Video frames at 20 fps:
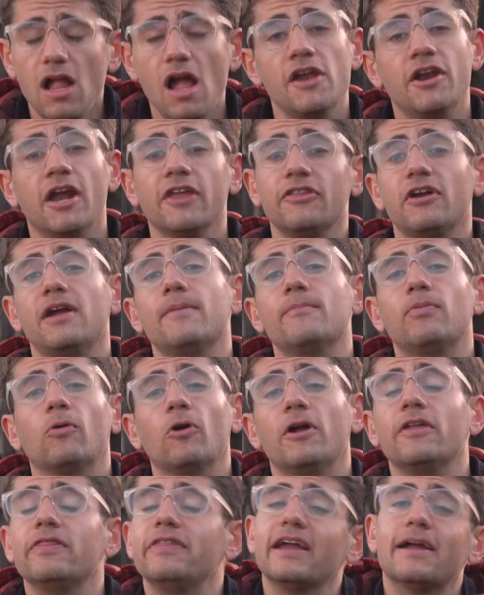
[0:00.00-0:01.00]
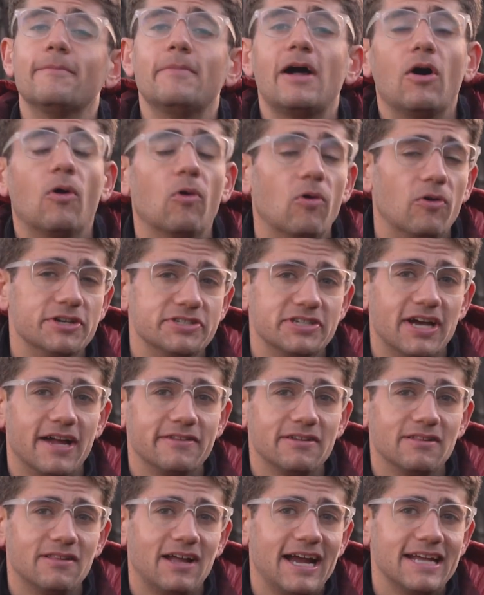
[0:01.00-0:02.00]
Another important thing about
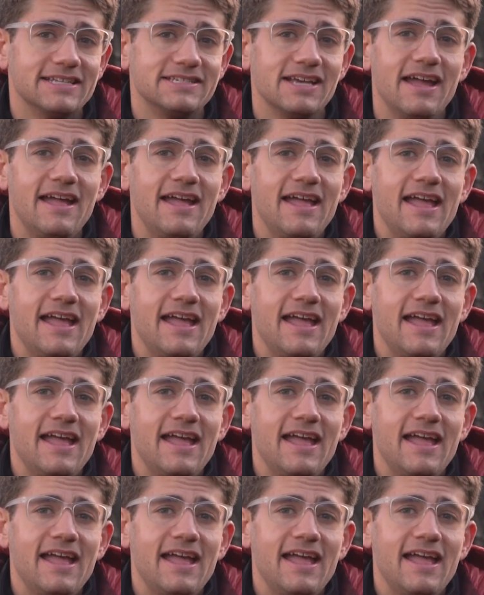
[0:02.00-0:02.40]
horizontal lines